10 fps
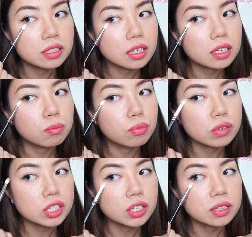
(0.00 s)
I keep
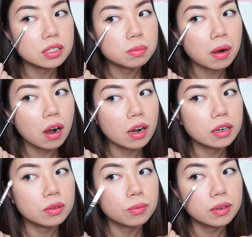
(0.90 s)
brushing this part
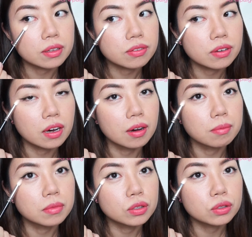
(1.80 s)
with
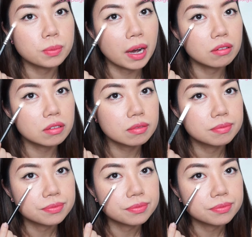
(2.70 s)
loose powder,